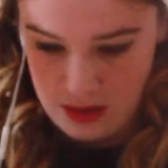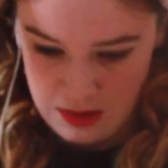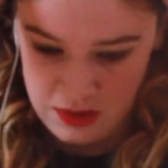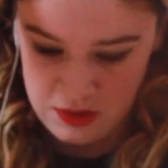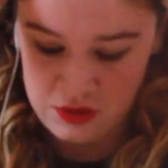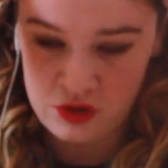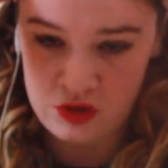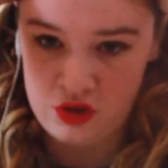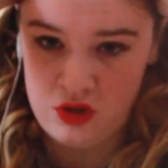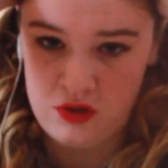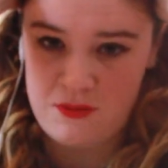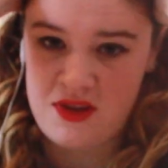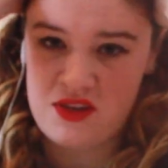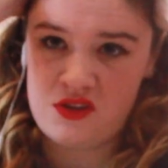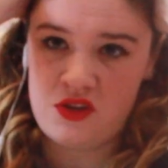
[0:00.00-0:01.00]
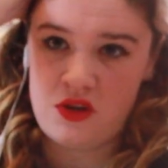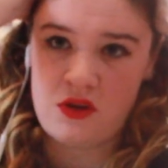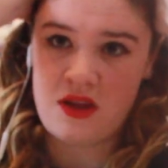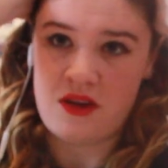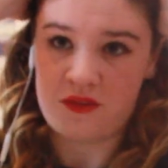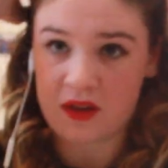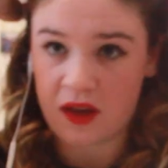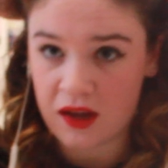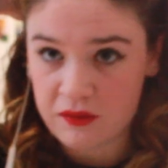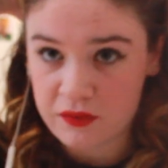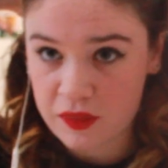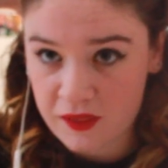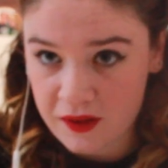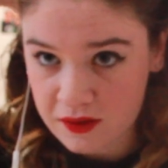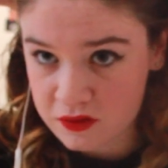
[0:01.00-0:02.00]
and it means you don't have to have
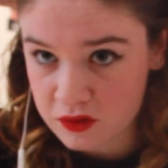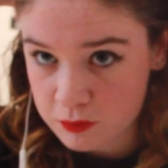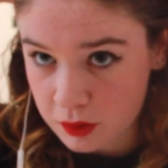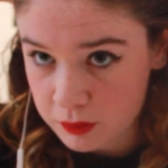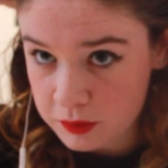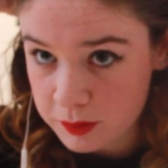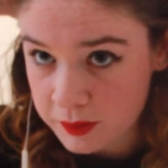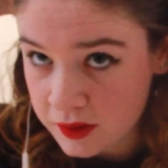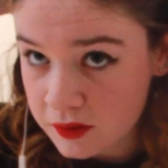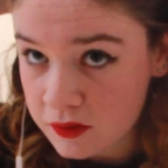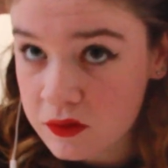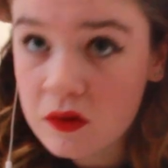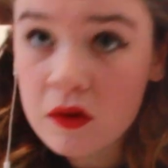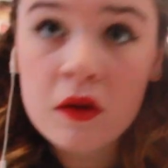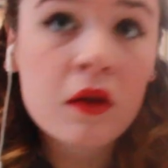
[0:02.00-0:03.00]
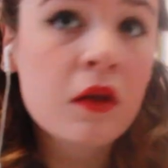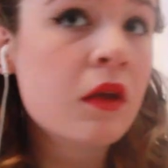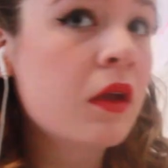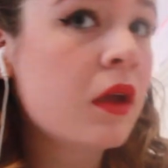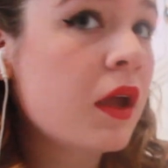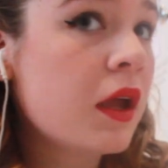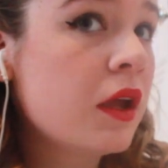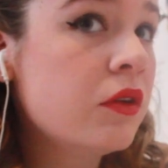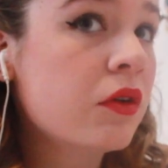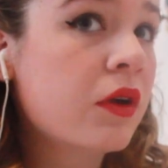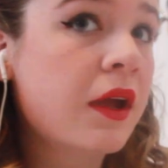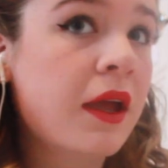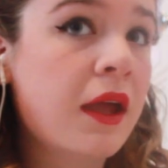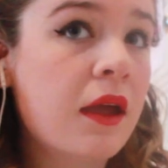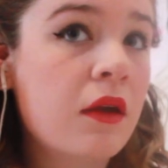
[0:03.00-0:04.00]
1,000 bobby pins in your
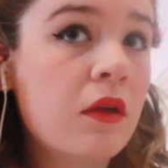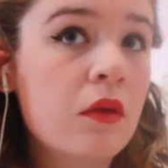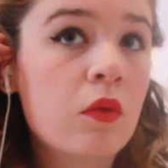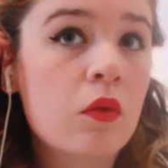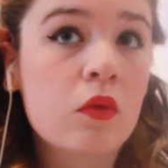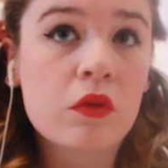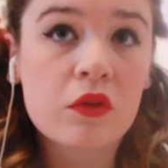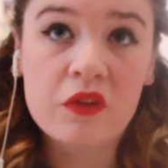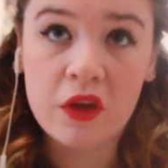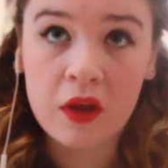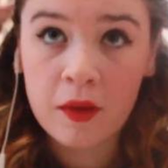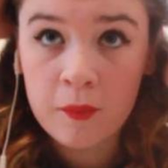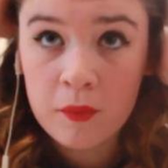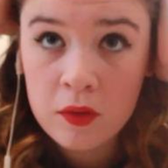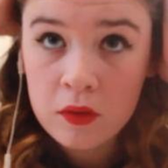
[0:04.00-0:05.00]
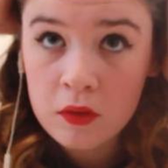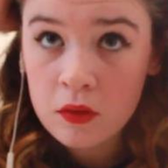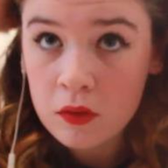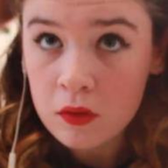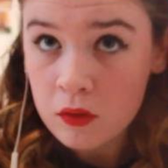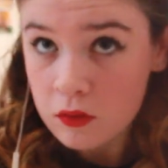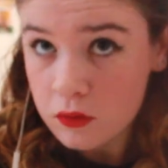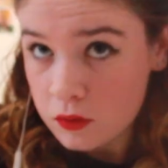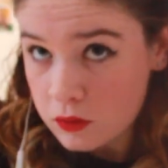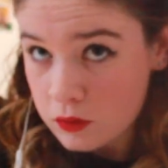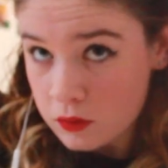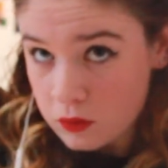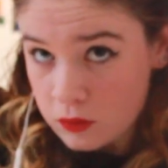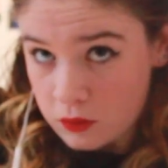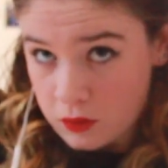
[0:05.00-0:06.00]
hair all the time,
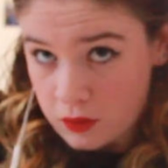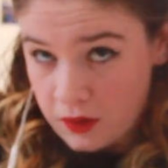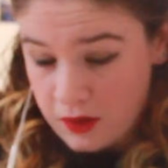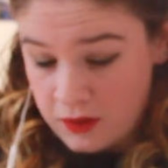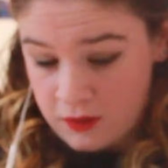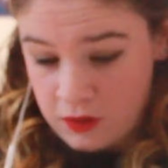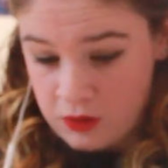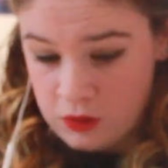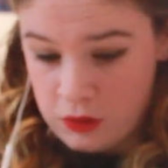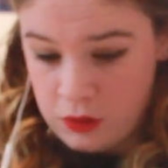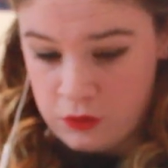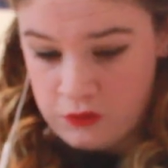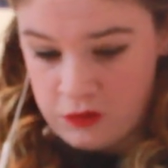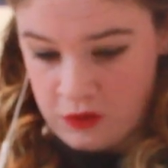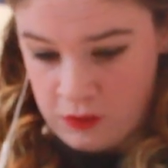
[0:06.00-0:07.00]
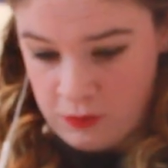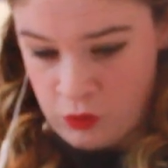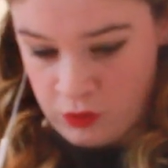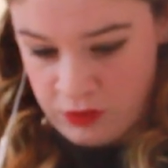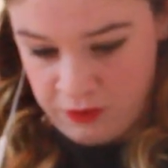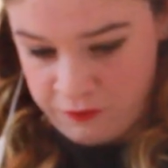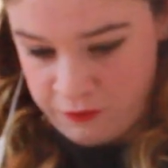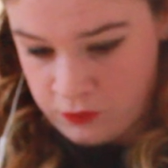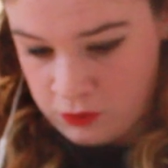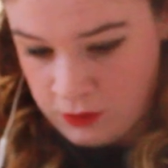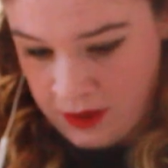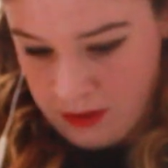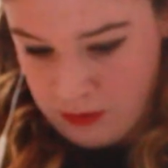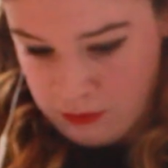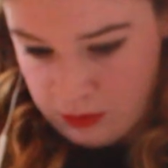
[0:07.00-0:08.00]
and then you lose them or they fall
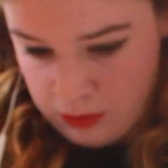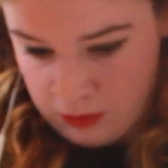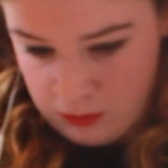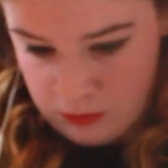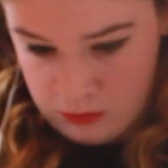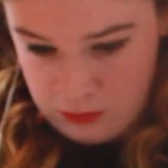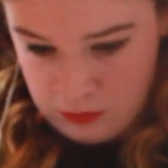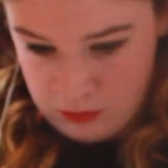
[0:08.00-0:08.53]
out, and